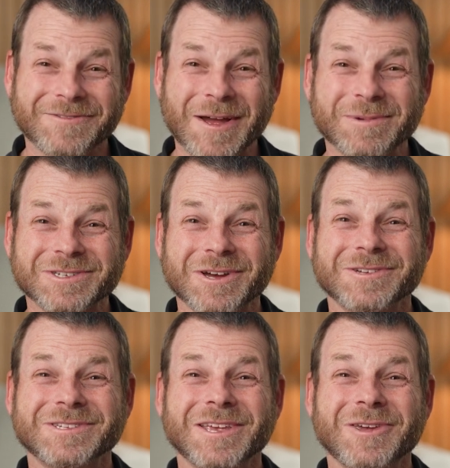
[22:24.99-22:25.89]
of
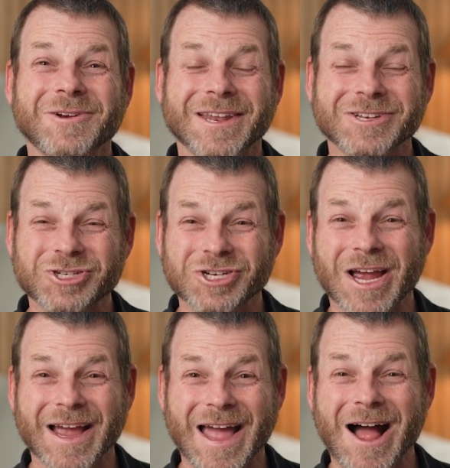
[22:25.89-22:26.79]
episodes that you can
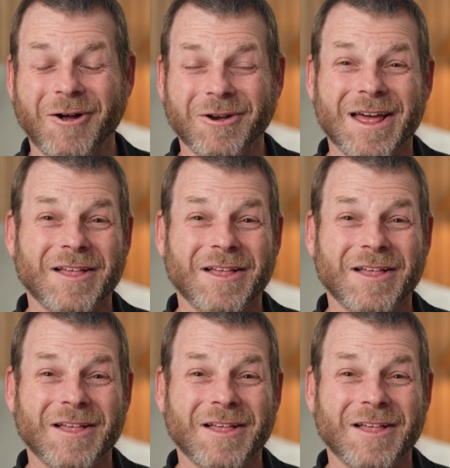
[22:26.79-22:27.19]
check out